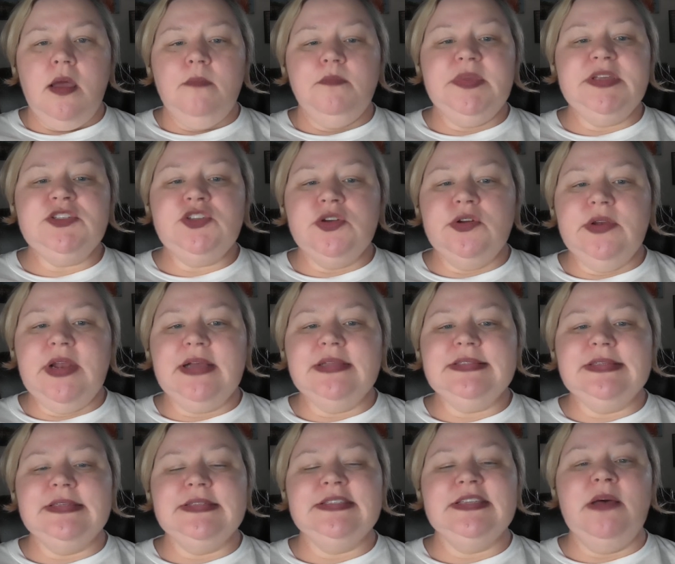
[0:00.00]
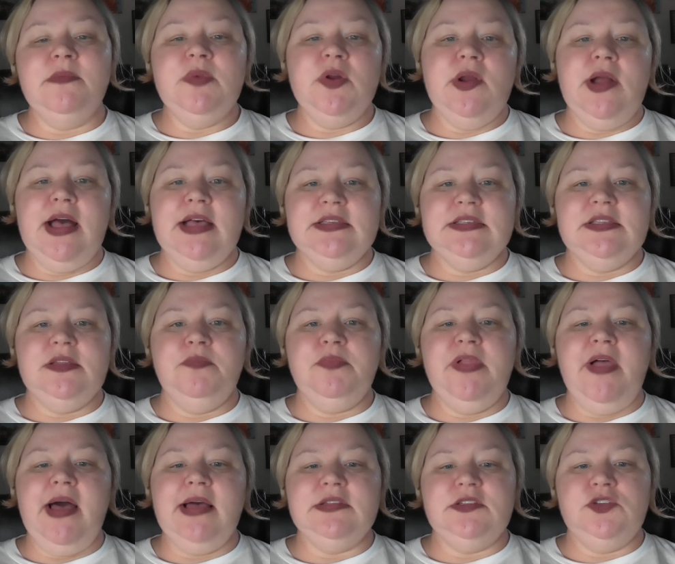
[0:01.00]
Be sure not to summarize the
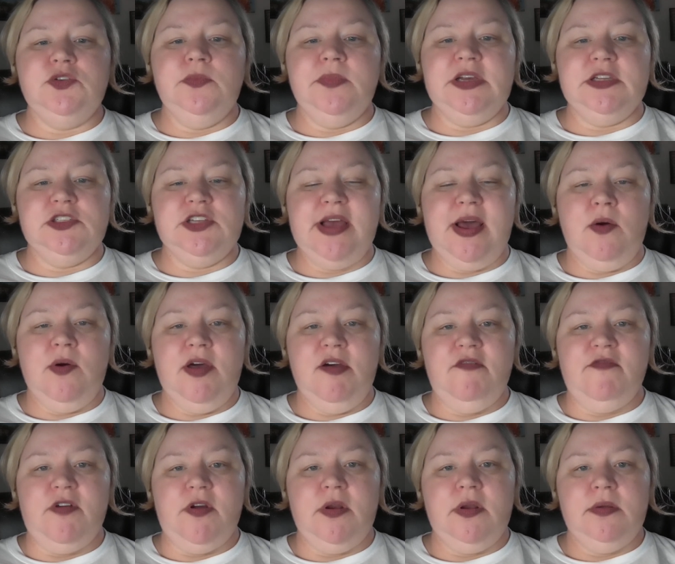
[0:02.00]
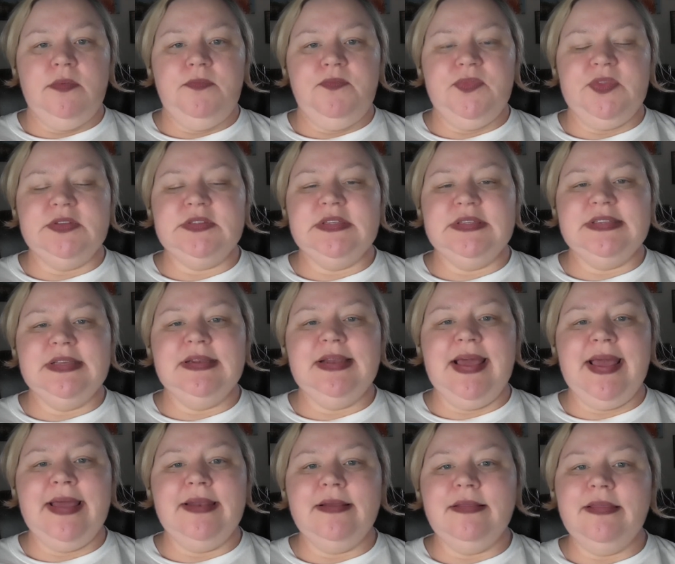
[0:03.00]
plot too much, however. This is an
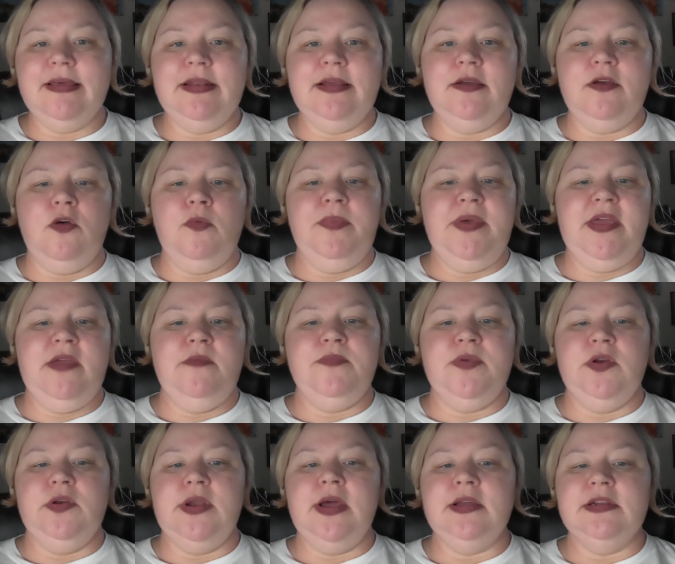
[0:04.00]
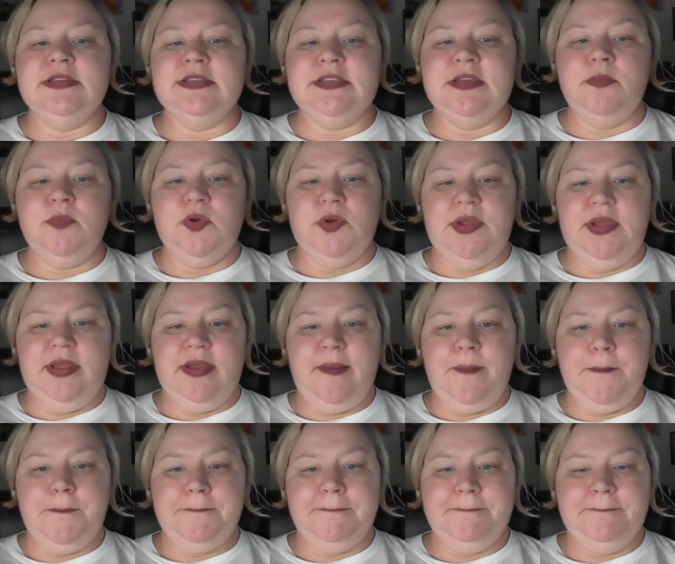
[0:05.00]
analytical paper, not a summary.
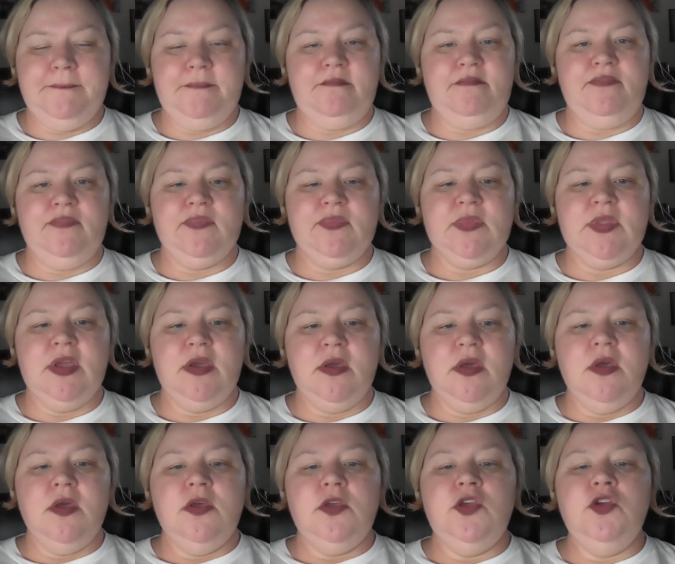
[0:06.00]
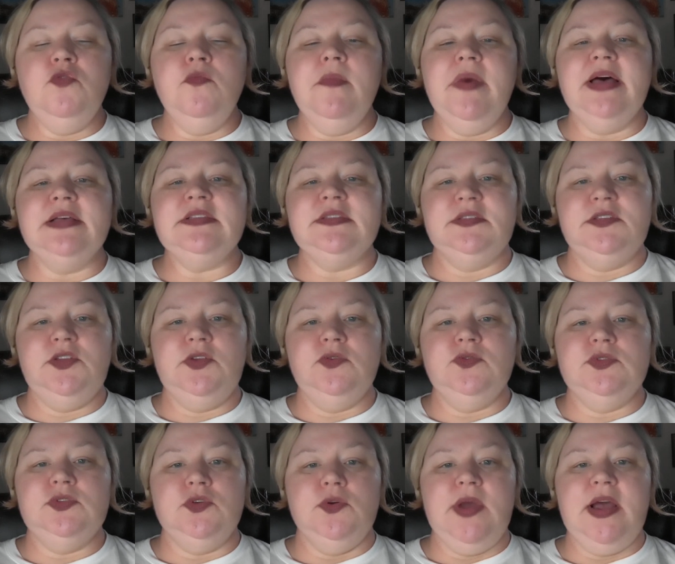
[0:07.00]
You must
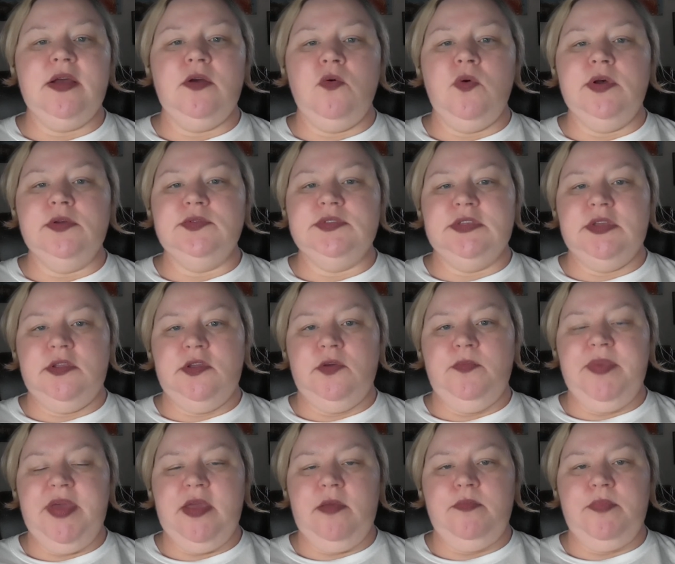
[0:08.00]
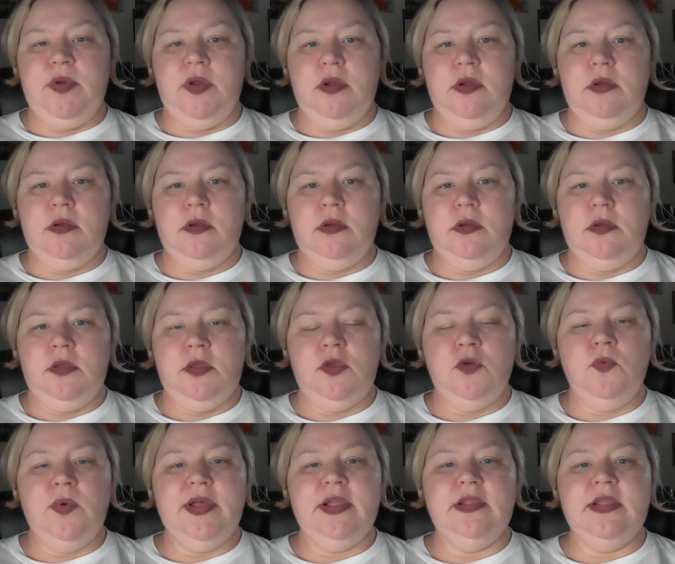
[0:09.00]
use direct quotes in your paper. You
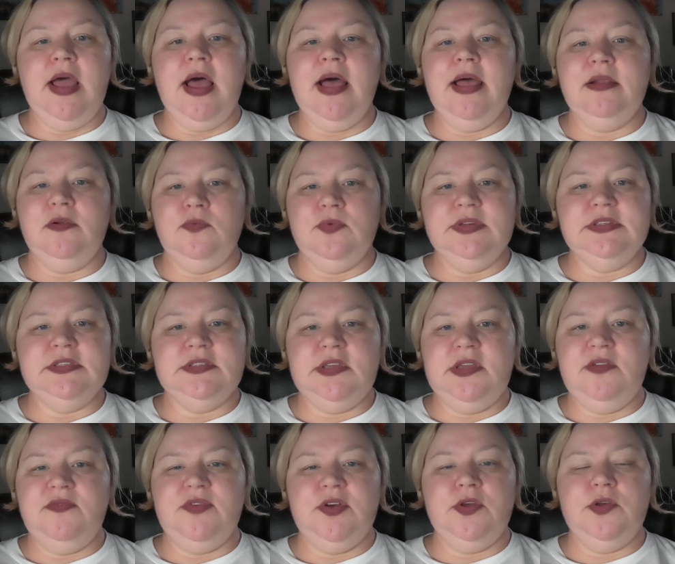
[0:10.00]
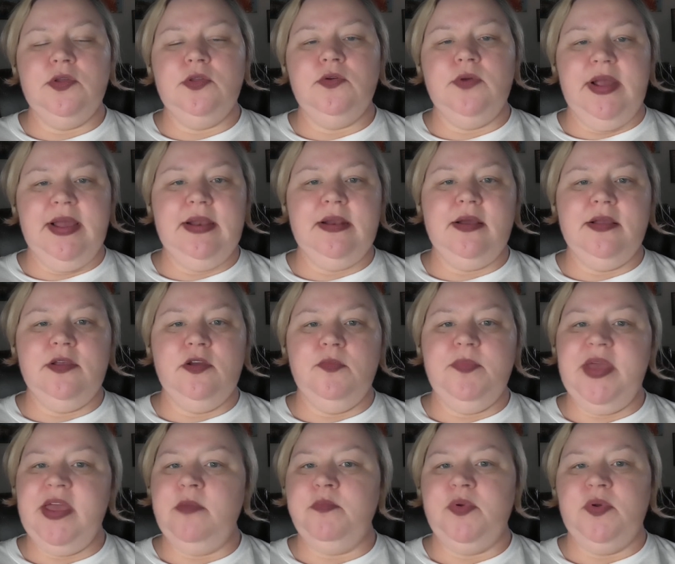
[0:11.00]
will not receive a good grade on your
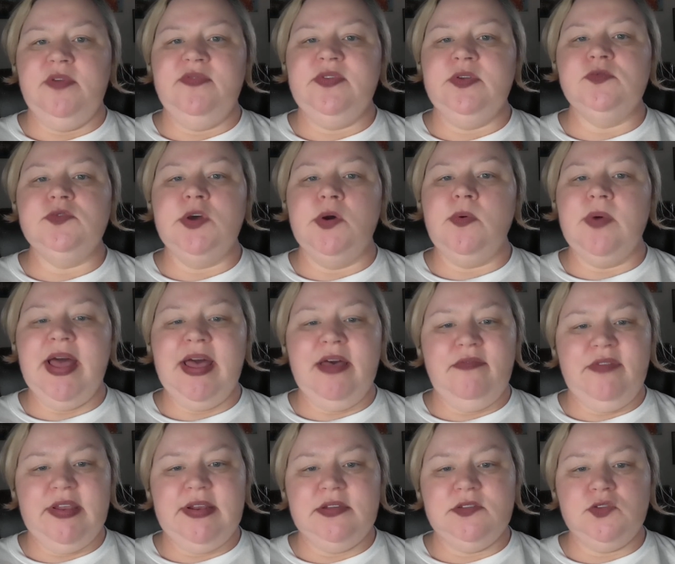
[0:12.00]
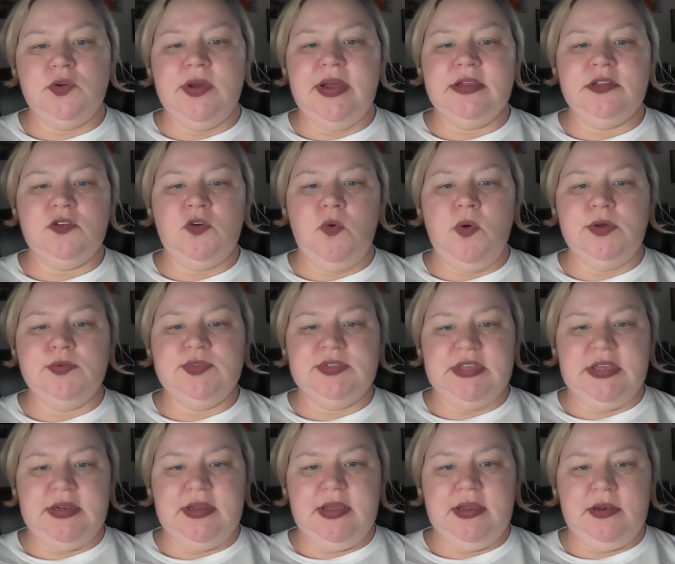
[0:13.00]
paper if you don't have any direct quotes
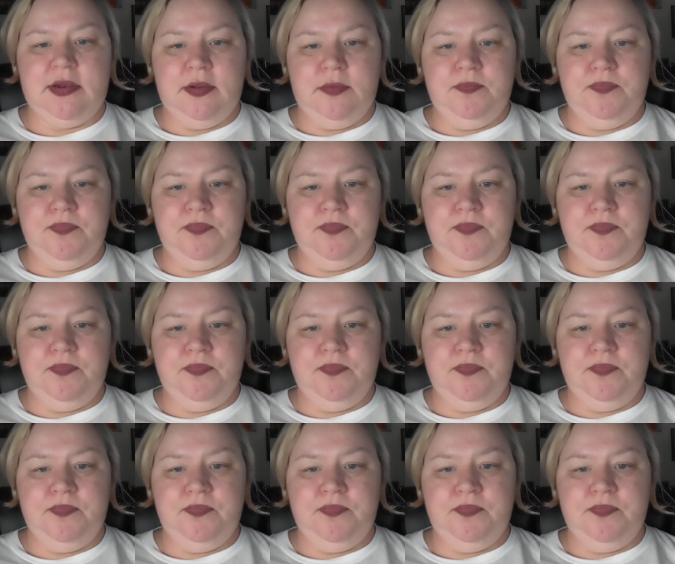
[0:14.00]
in it.